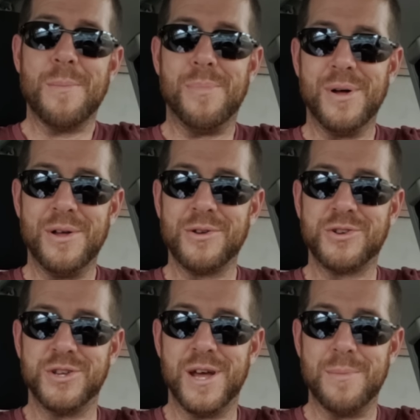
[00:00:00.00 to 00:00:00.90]

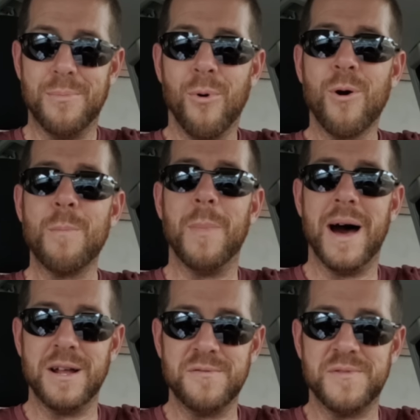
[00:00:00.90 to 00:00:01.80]
Bullshit. More
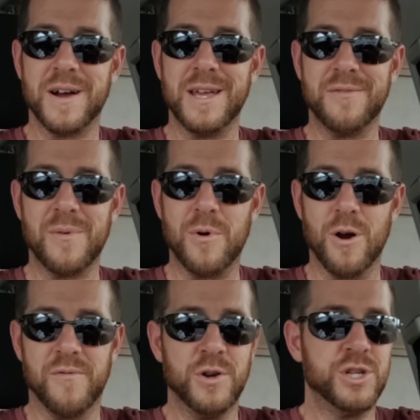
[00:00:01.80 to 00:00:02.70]
mind-fucking from
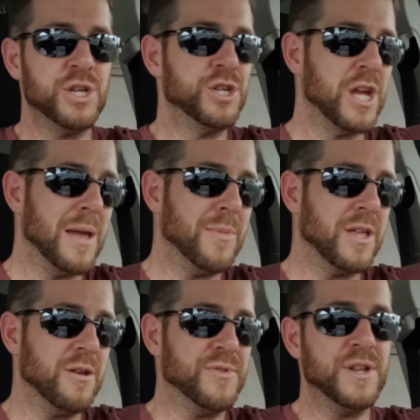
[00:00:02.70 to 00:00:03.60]
her. First she's
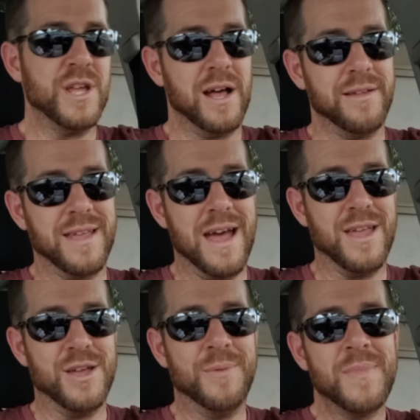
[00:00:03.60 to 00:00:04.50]
shaming you, then yelling
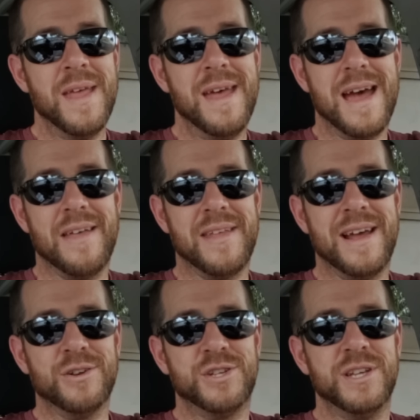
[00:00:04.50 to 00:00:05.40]
at you, and then
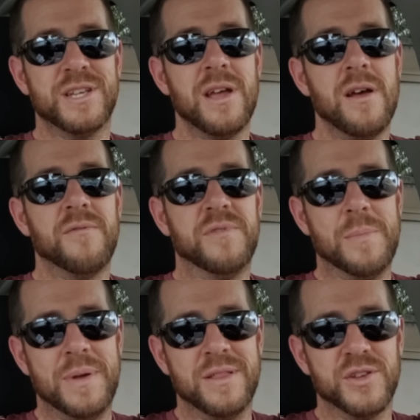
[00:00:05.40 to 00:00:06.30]
now she's
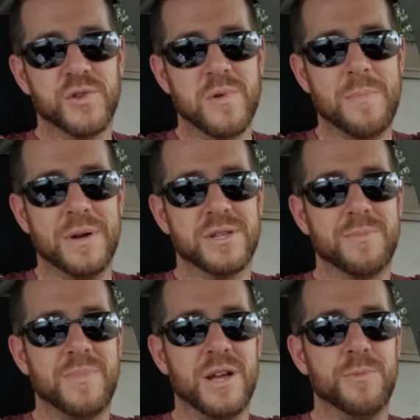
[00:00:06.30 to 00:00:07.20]
flipping the script by
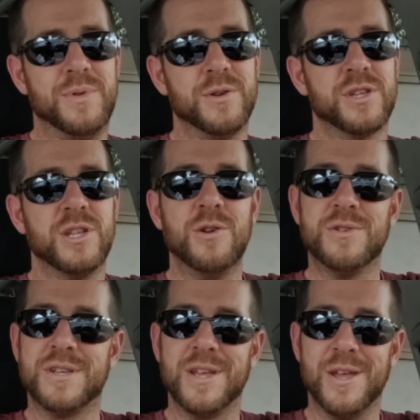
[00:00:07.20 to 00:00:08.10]

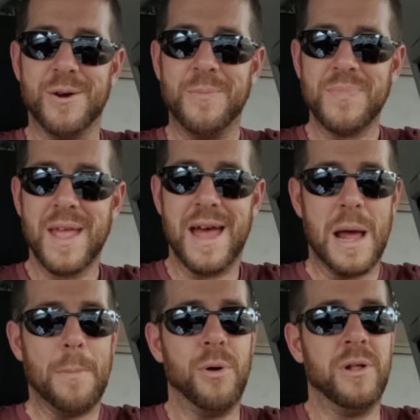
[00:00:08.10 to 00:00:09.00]
seducing you and
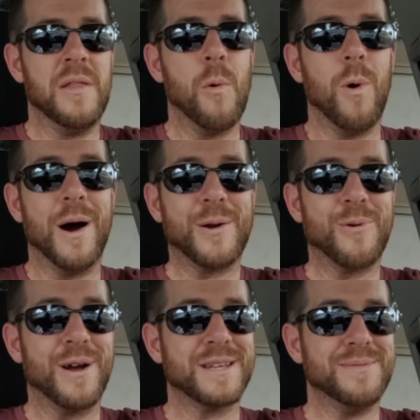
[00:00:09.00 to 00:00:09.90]
now pulling the
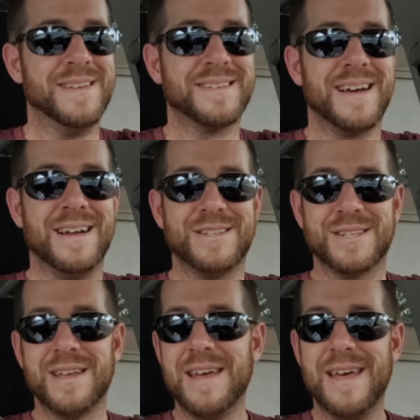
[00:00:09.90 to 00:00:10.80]
waterworks. I mean, this guy's
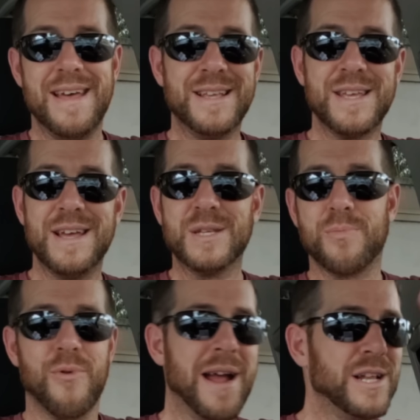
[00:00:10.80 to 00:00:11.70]
just... His
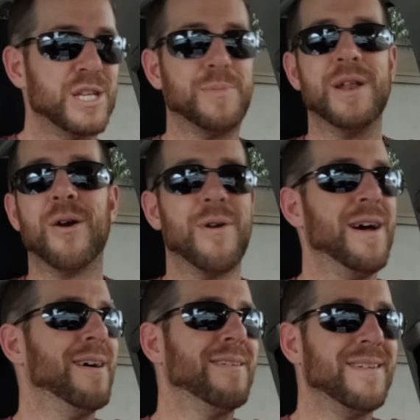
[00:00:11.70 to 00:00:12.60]
brain spinning
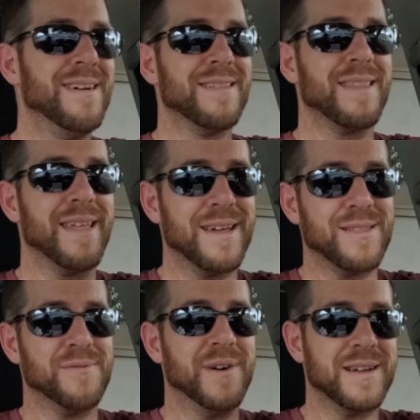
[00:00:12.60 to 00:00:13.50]
around like
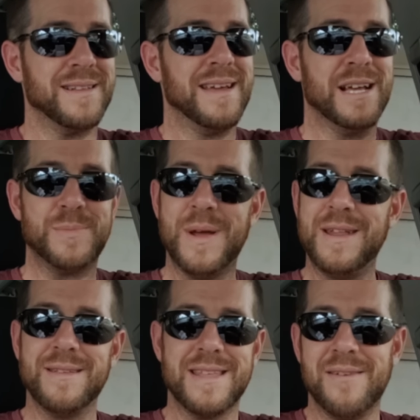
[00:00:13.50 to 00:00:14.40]
the fucking
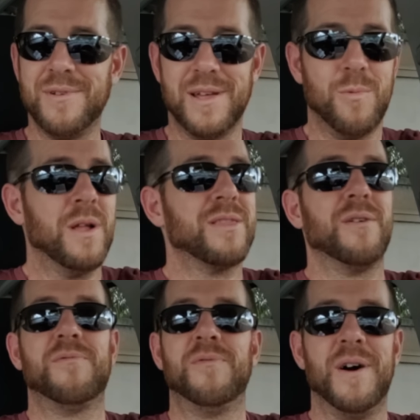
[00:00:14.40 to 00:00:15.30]
Tasmanian devil. Like, what
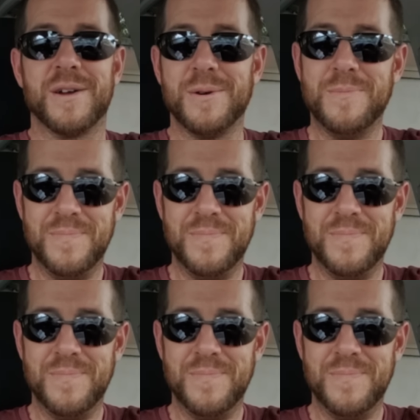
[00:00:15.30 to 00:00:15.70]
the fuck?